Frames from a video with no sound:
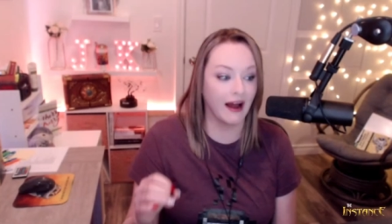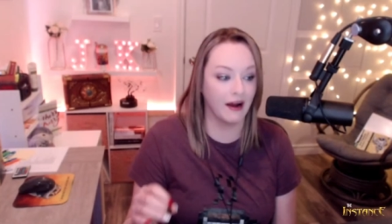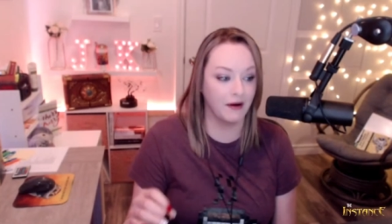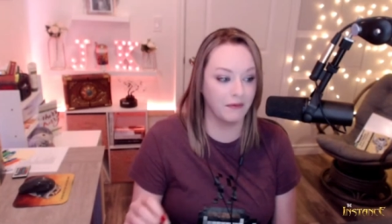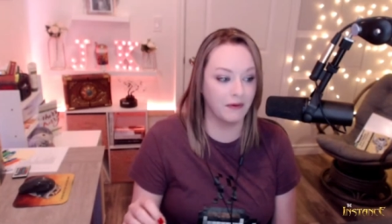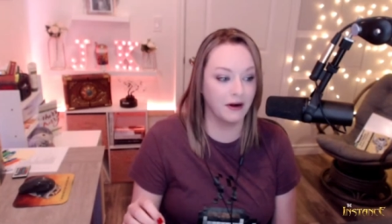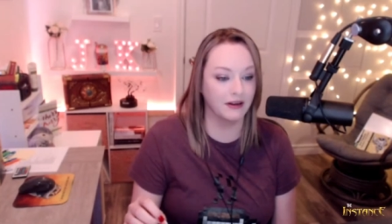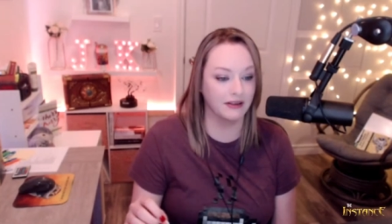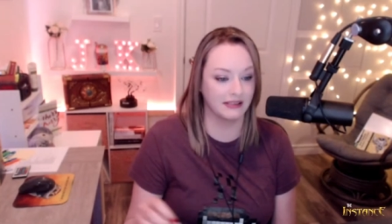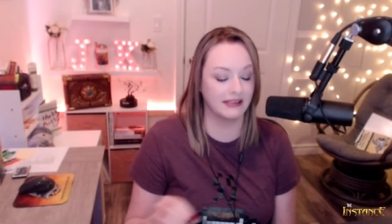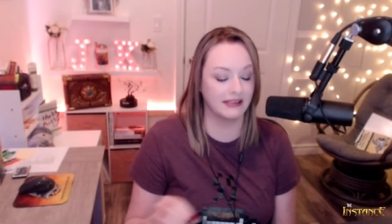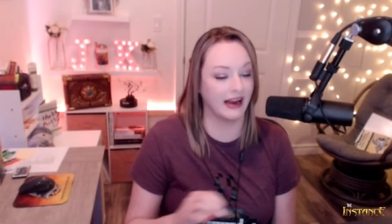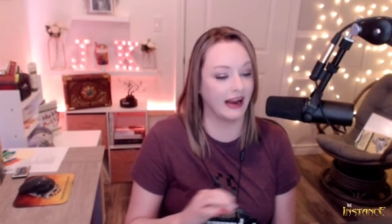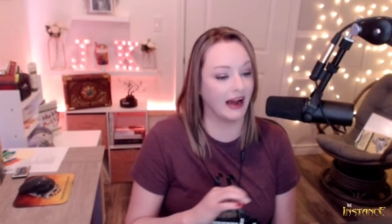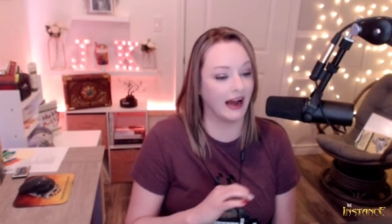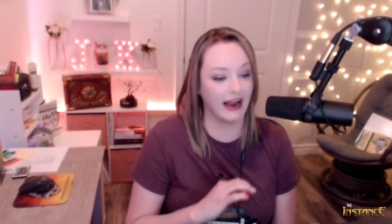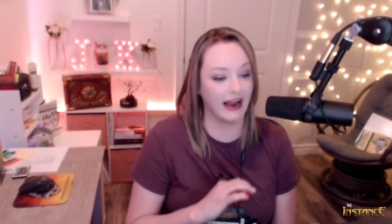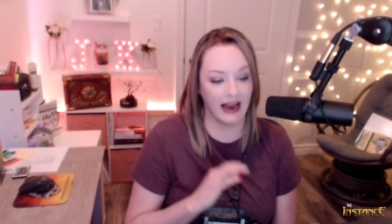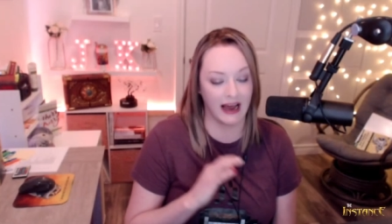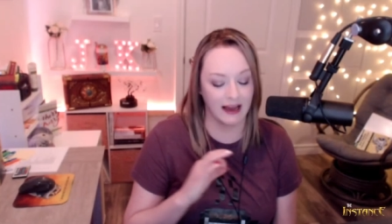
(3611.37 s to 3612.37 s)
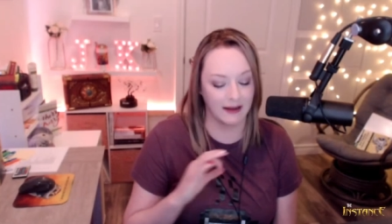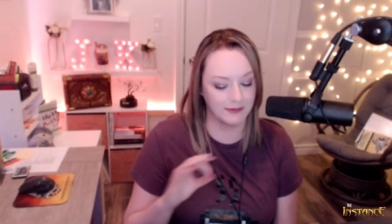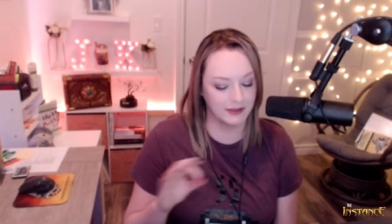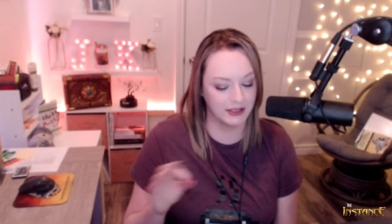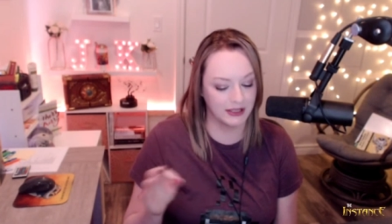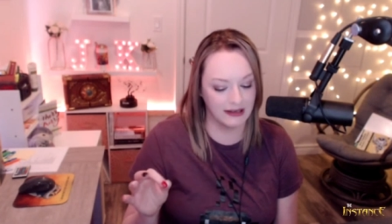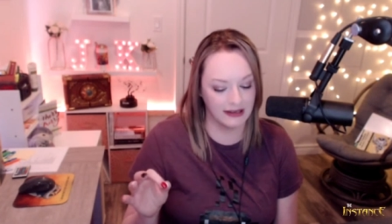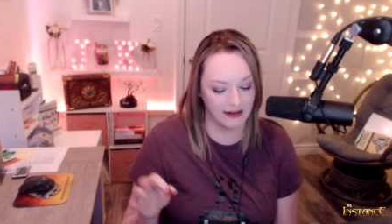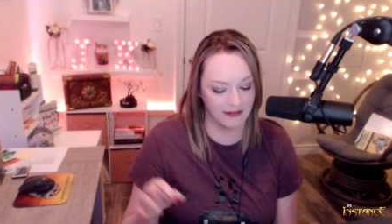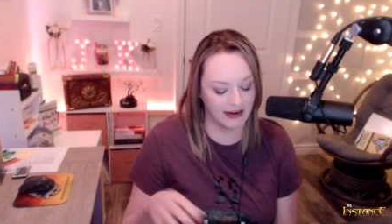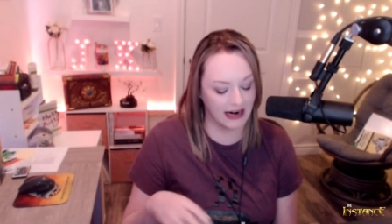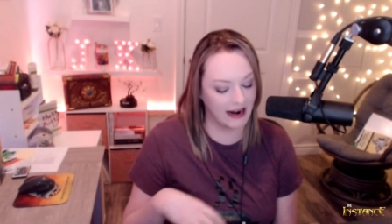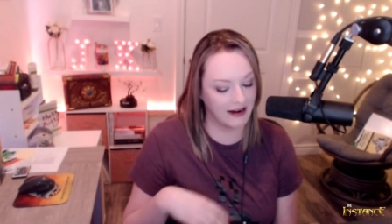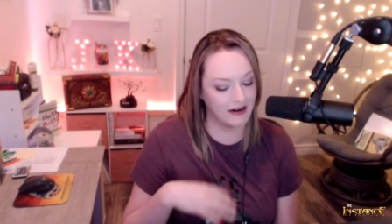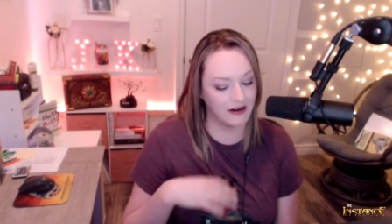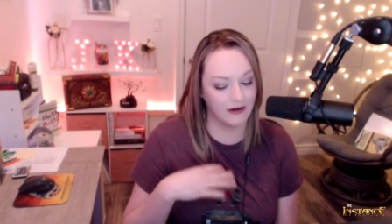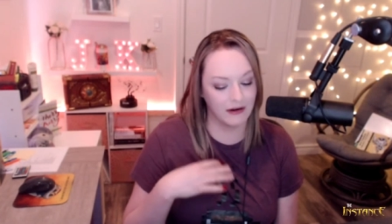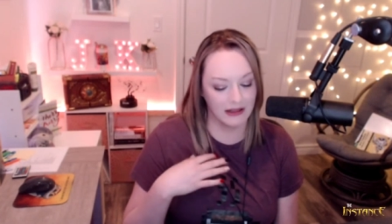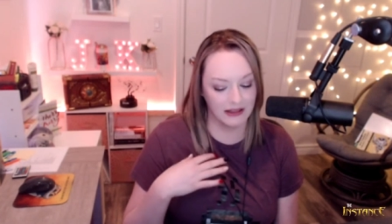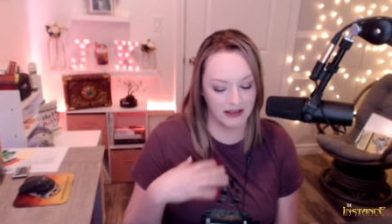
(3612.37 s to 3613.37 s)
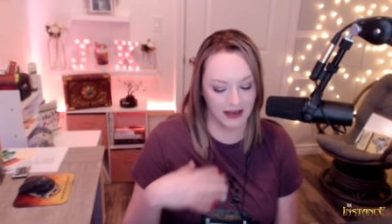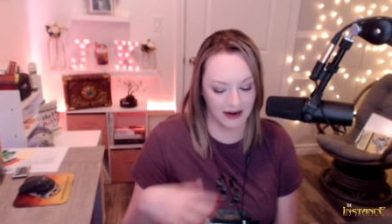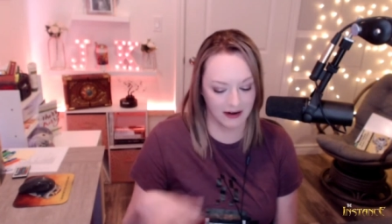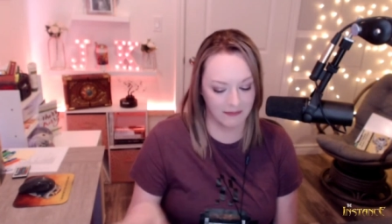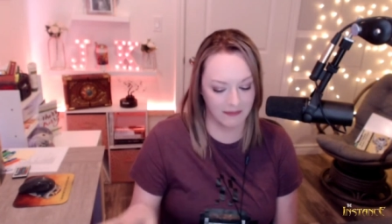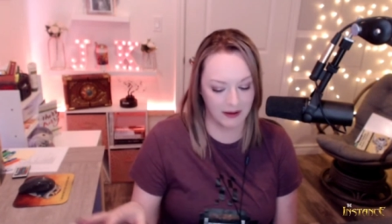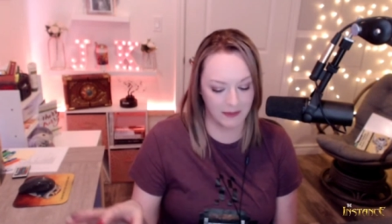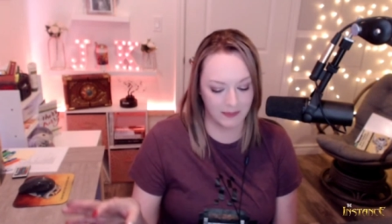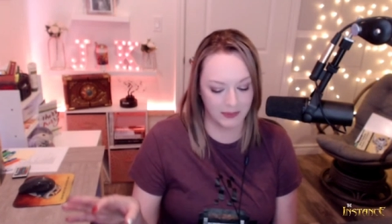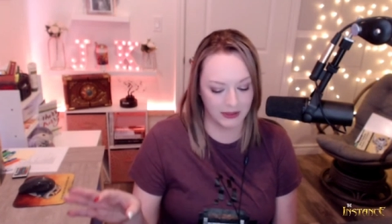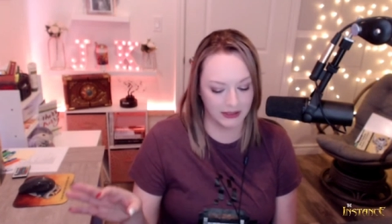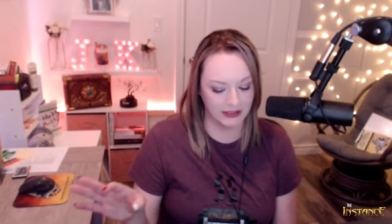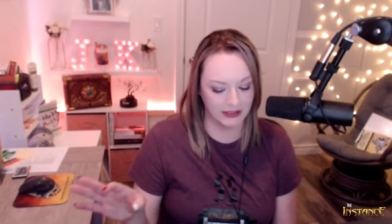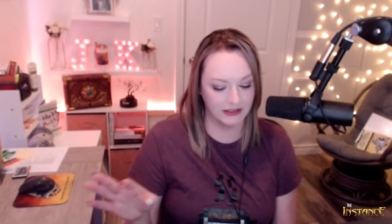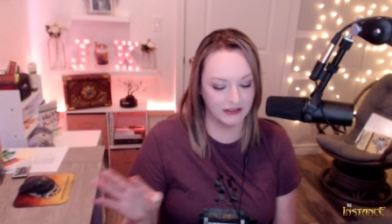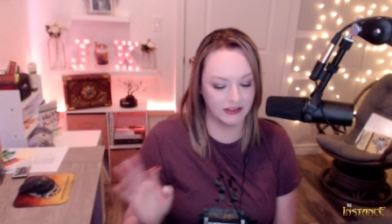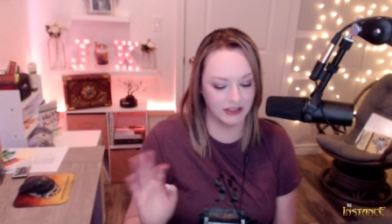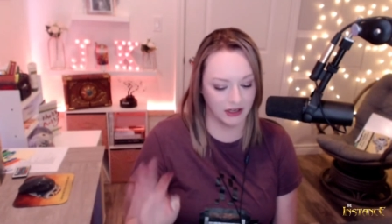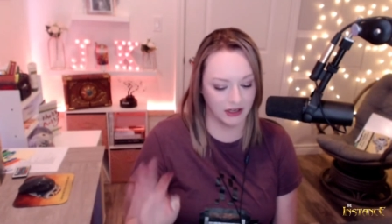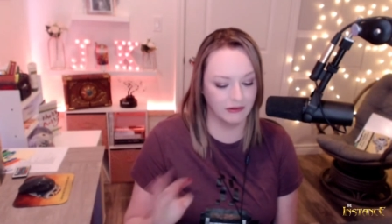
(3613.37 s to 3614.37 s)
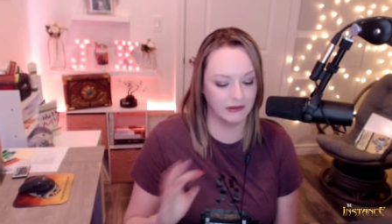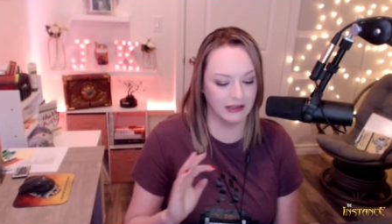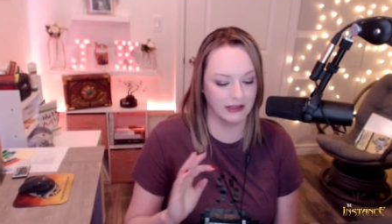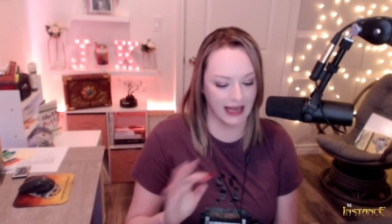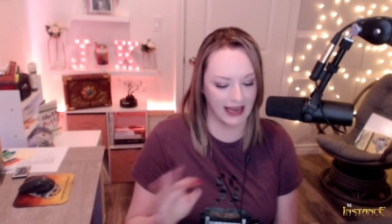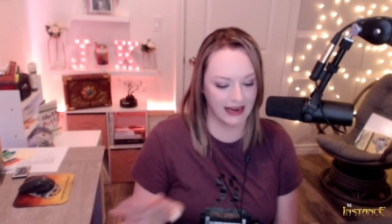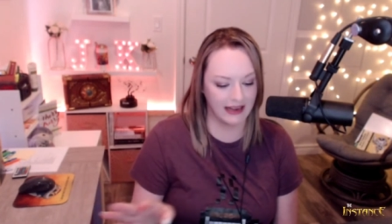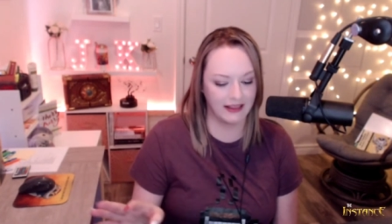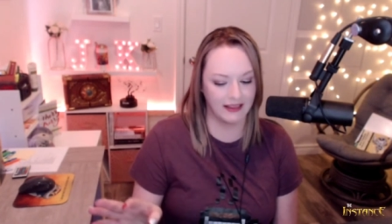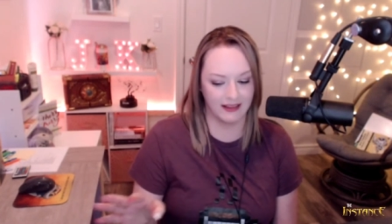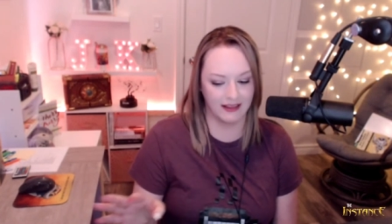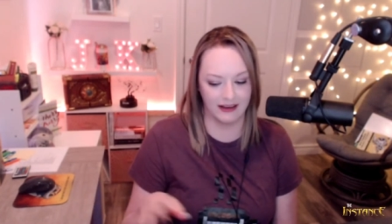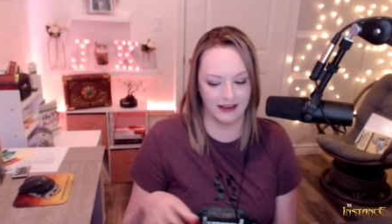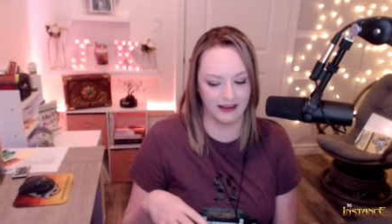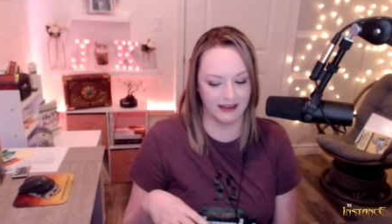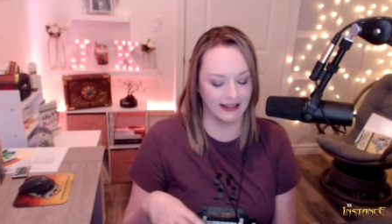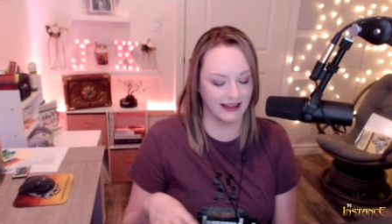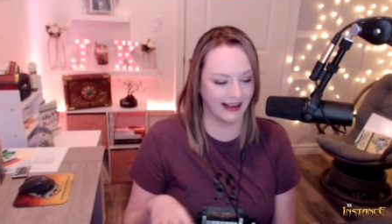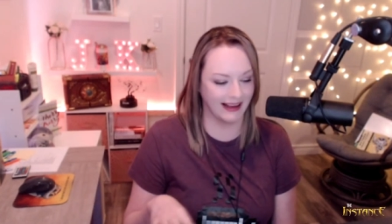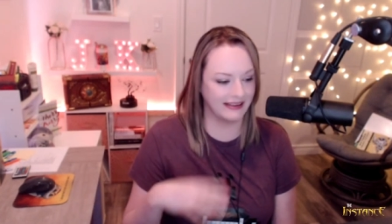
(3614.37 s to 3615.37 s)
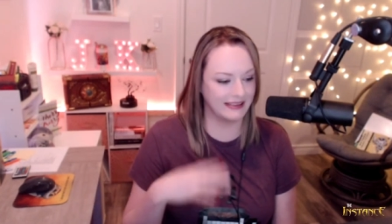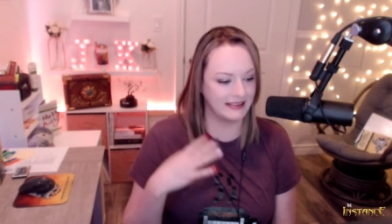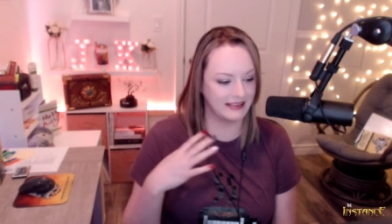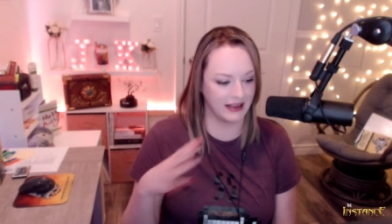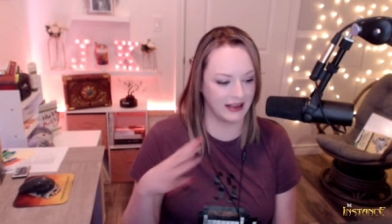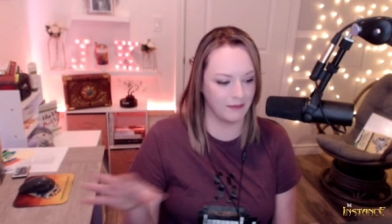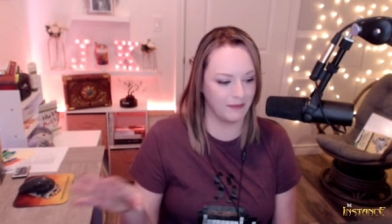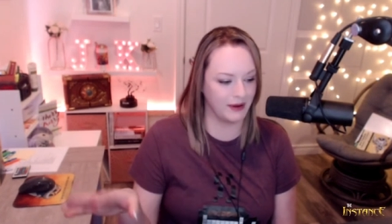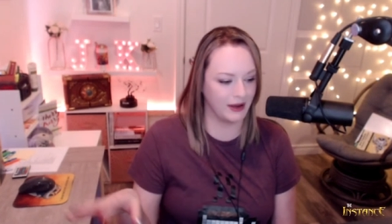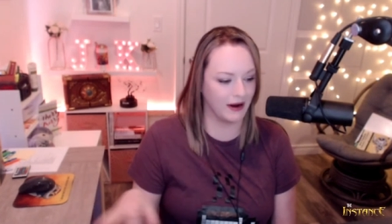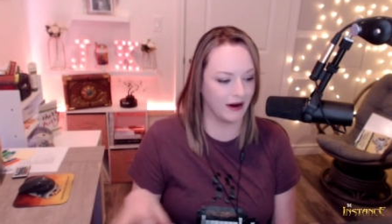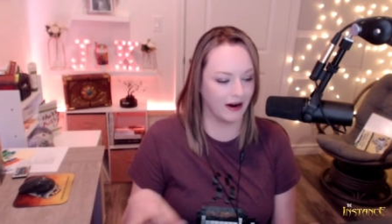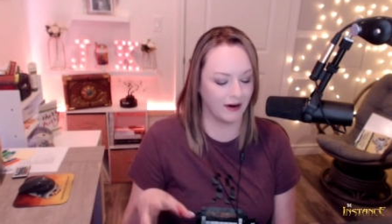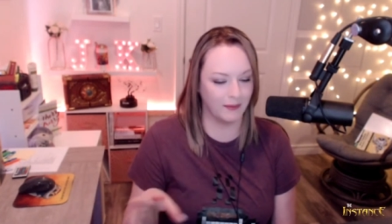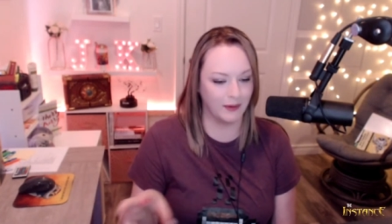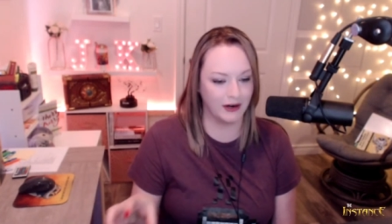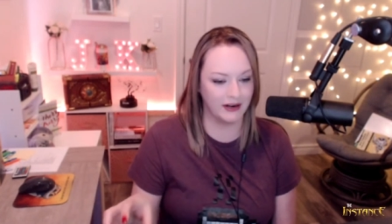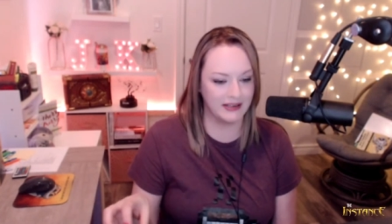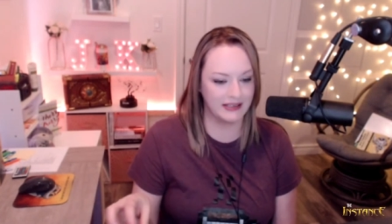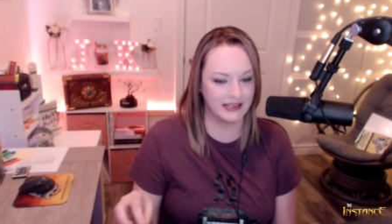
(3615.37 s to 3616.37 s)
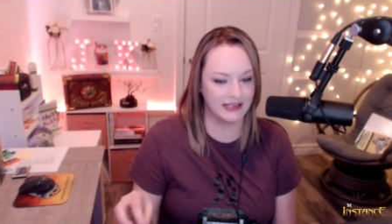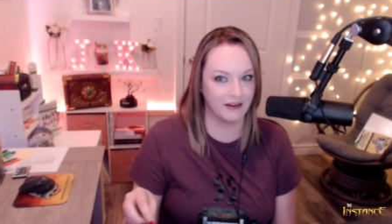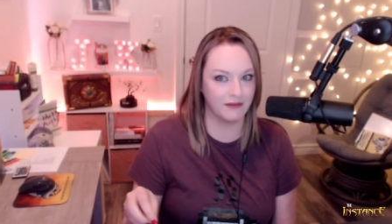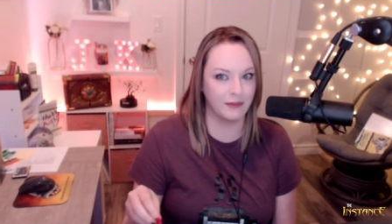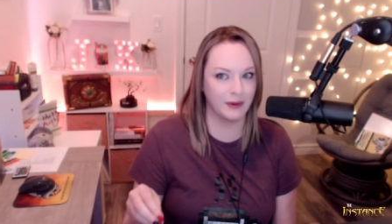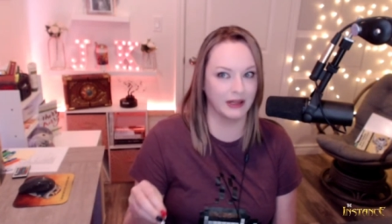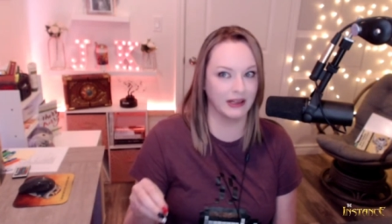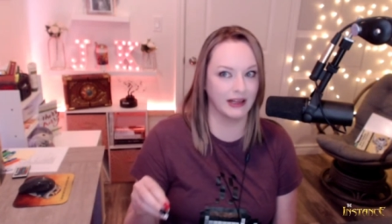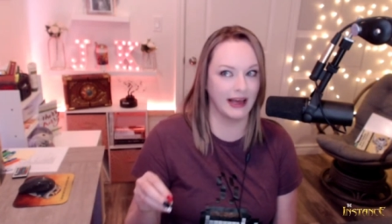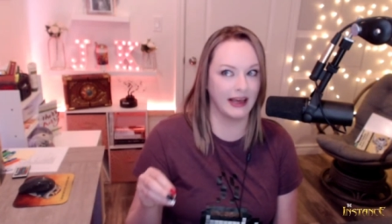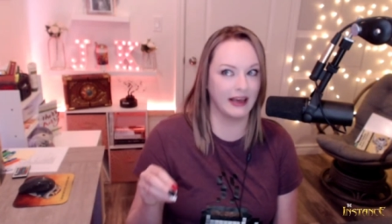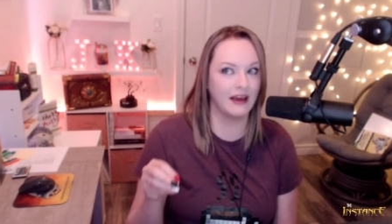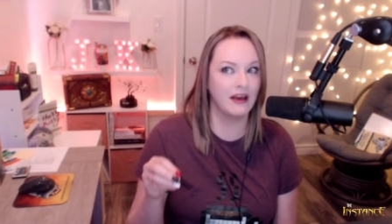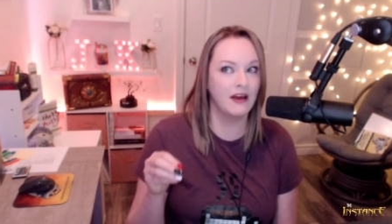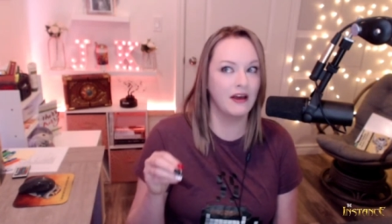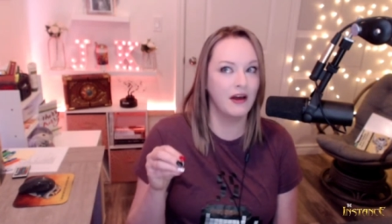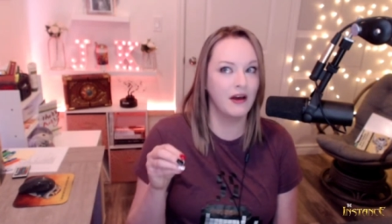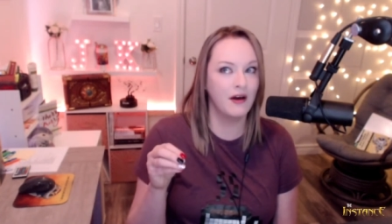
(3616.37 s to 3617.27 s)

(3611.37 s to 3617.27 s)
I will say I absolutely love it. I know a lot of people don't like the like skimpy armor and stuff, but like